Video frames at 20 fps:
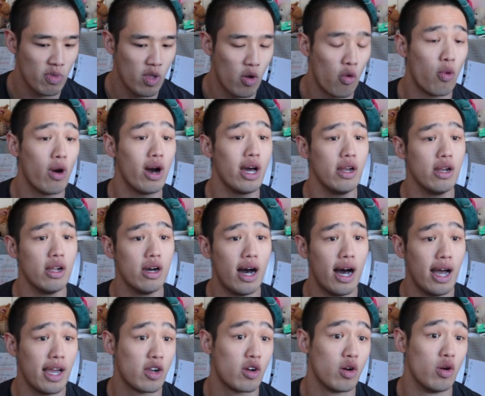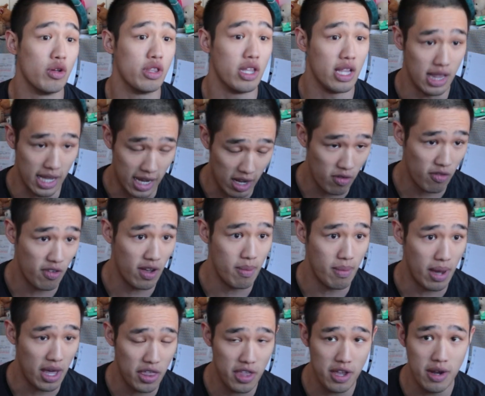what I call the link fit
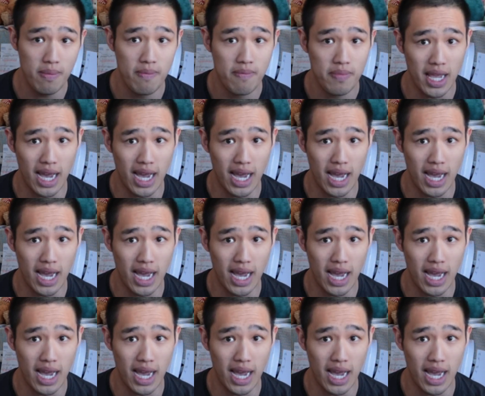method.